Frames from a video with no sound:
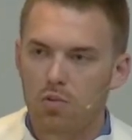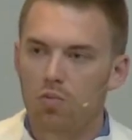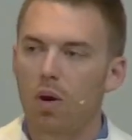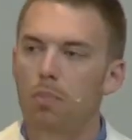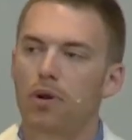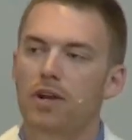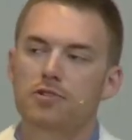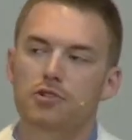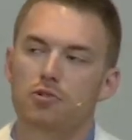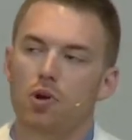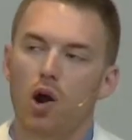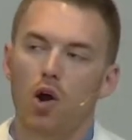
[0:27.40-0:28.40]
what brings
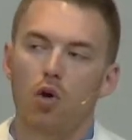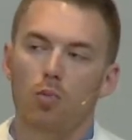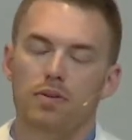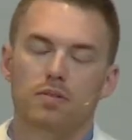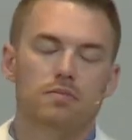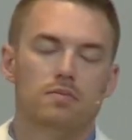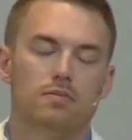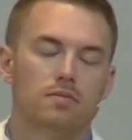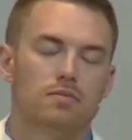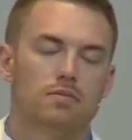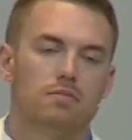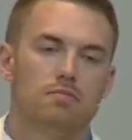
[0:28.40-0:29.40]
you hope
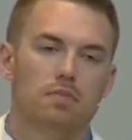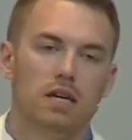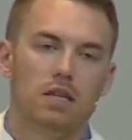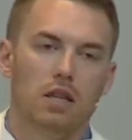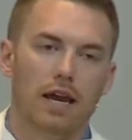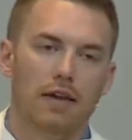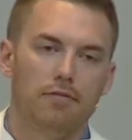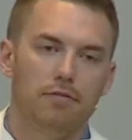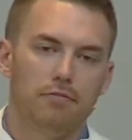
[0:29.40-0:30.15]
in life?